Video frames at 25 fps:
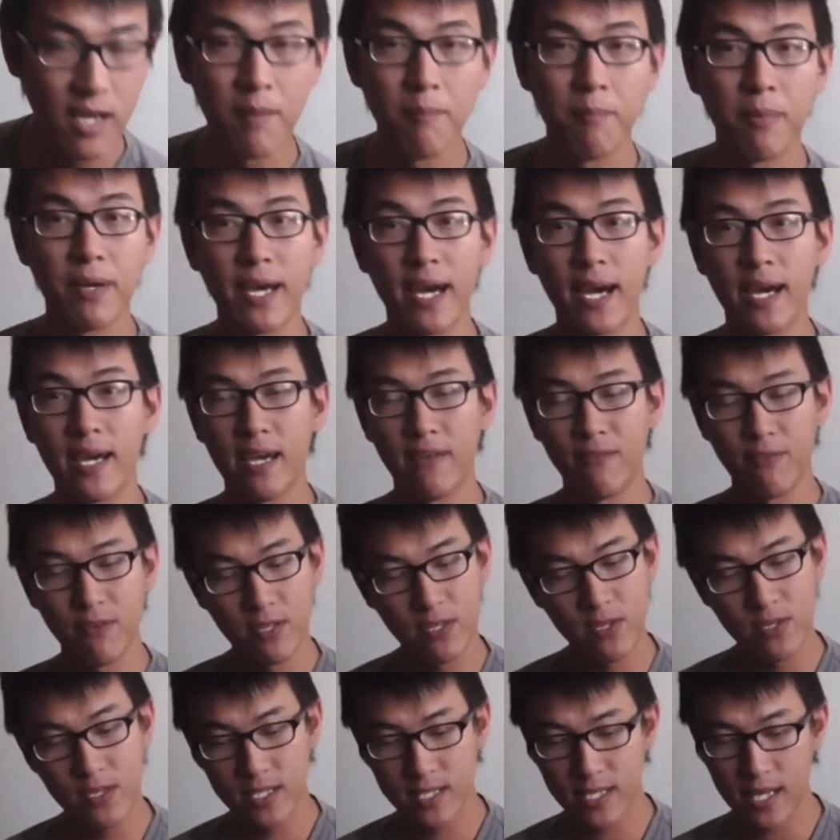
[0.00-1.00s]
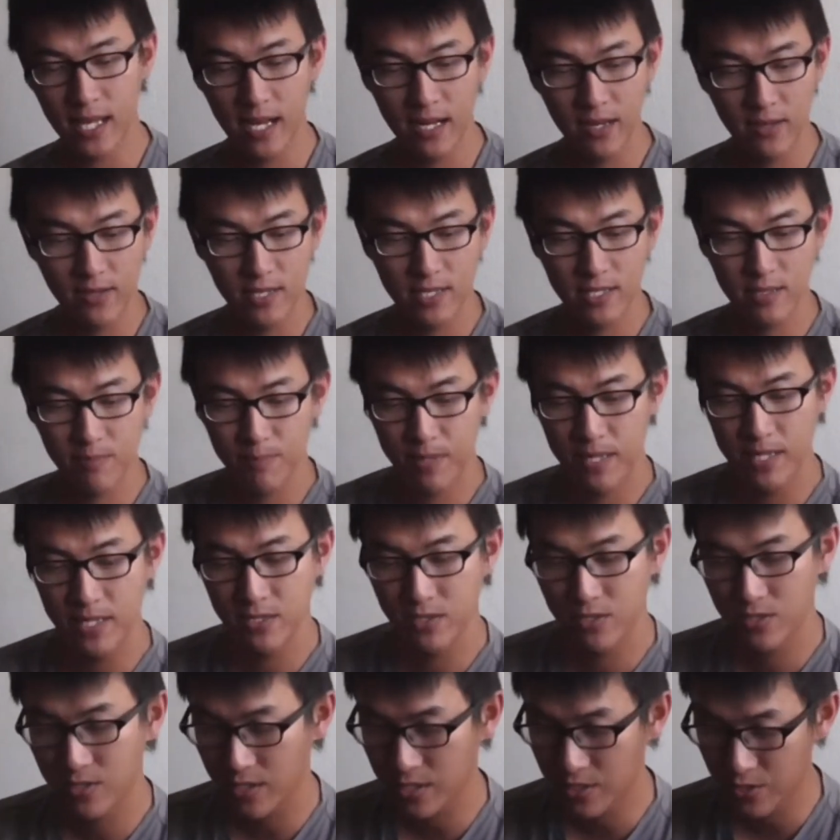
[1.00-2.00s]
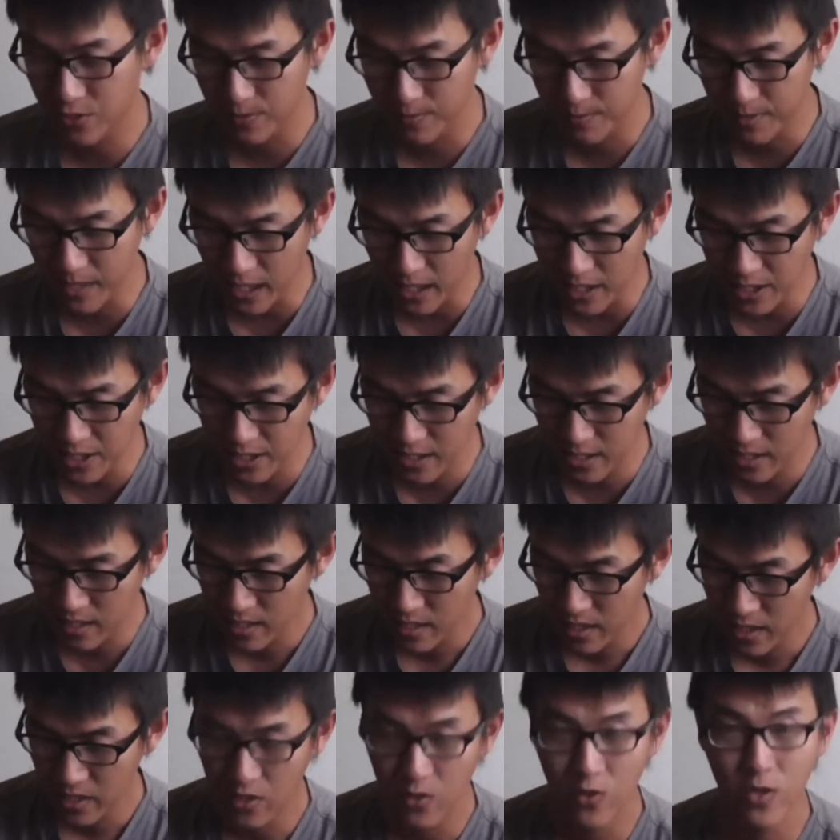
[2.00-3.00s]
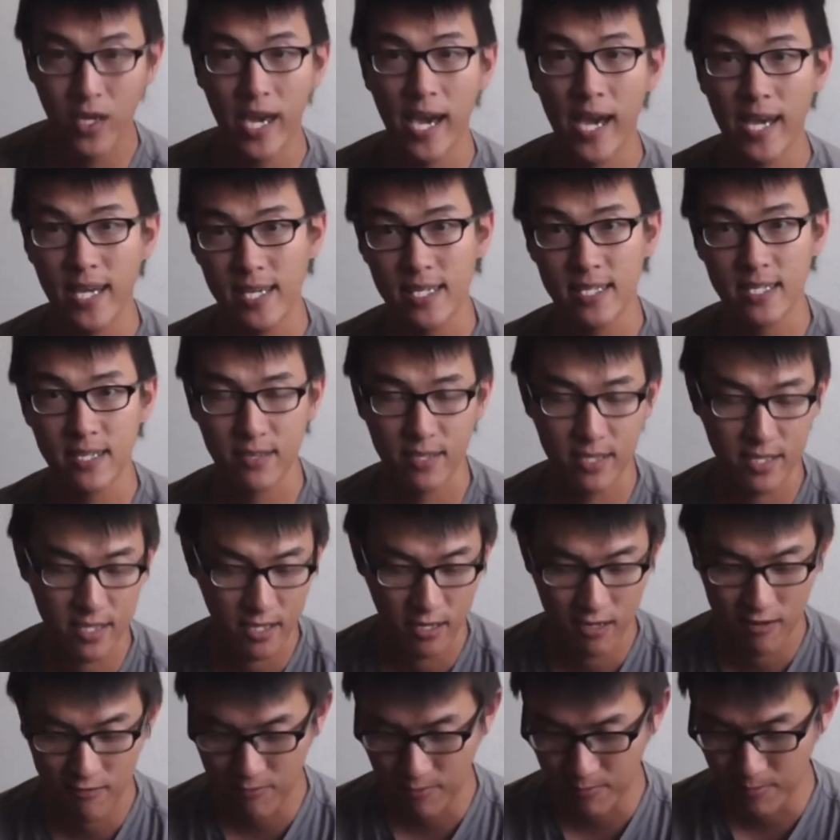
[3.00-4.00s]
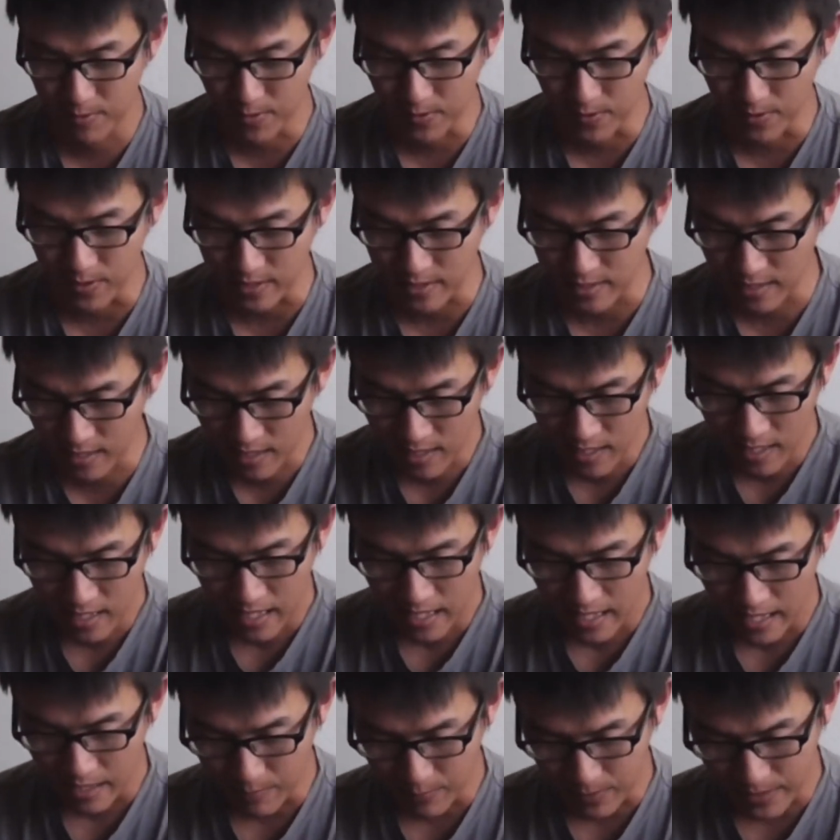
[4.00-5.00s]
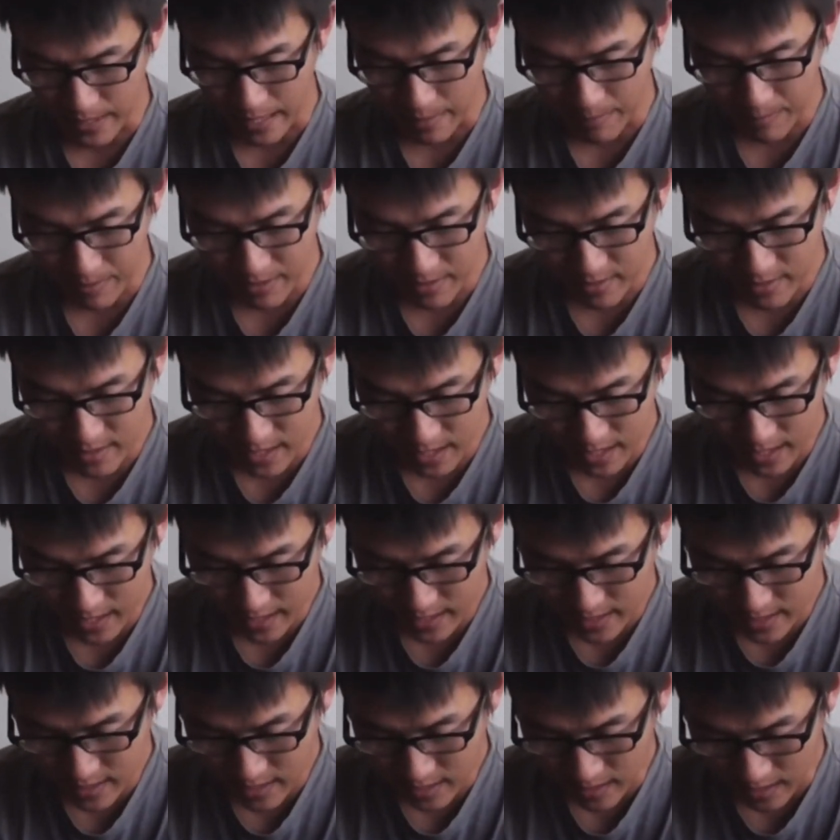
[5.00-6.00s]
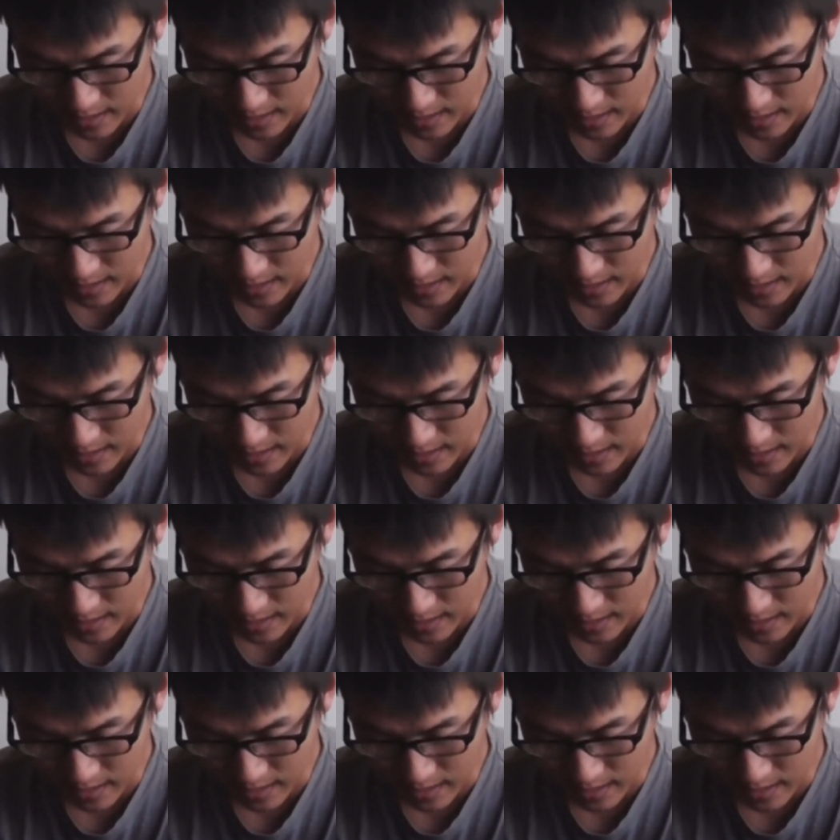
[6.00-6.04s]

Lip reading: But yeah, if you do decide to do this, please use extreme caution. You can get seriously hurt from doing this. With that being said, guys,